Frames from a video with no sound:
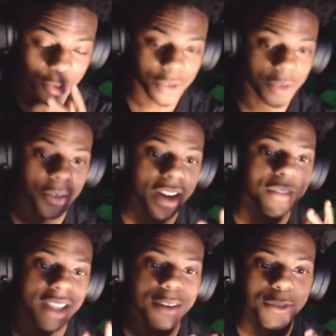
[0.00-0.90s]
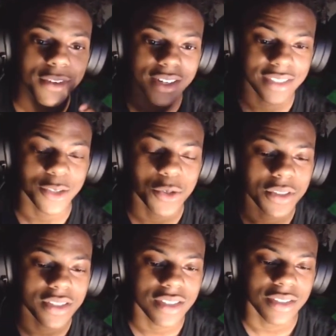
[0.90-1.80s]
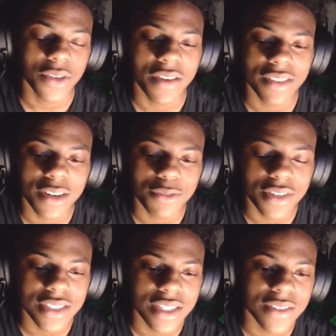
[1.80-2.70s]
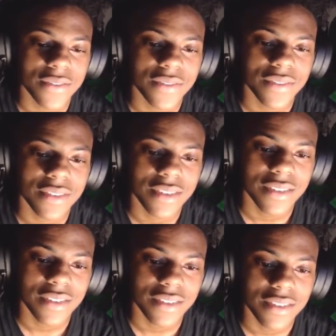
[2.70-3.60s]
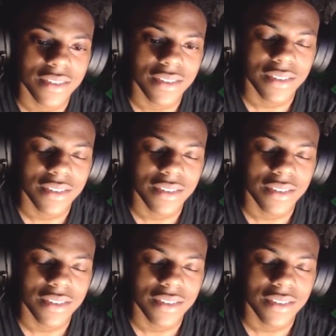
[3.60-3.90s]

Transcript: You, are gonna have a lot of friends. You do you have a lot of friends now? Mhm.